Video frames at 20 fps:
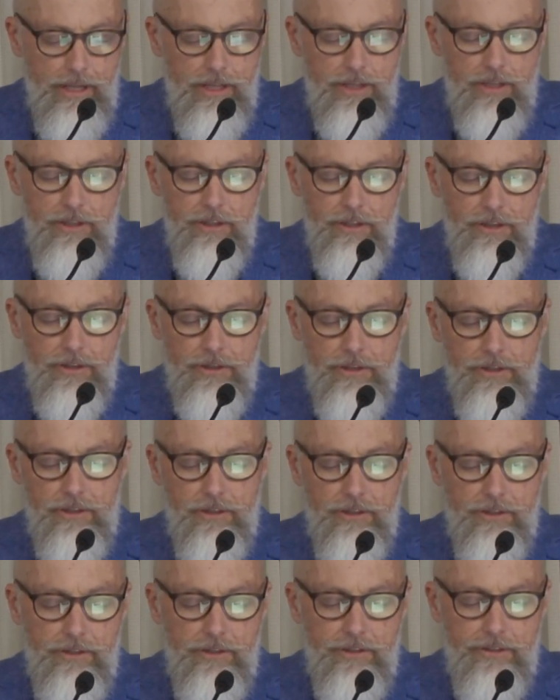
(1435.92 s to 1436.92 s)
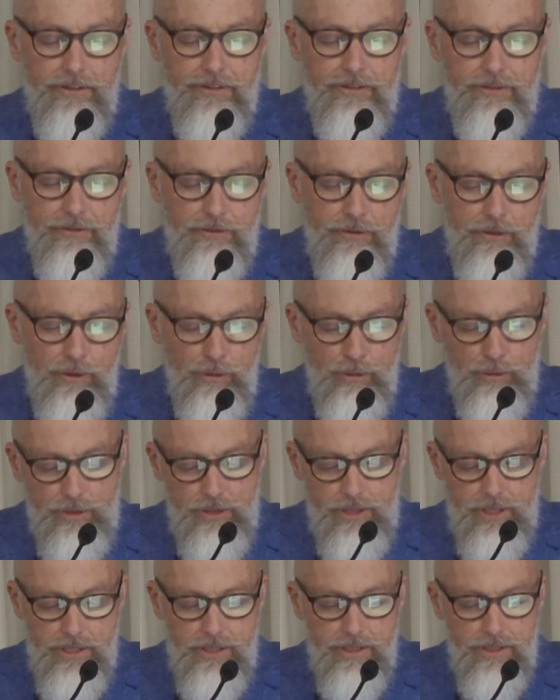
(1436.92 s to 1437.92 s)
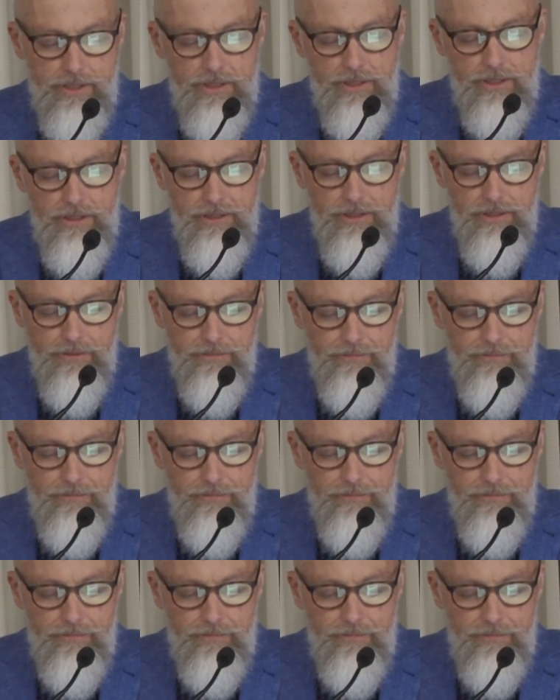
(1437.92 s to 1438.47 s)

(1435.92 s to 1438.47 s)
thank you for the Lord Jesus.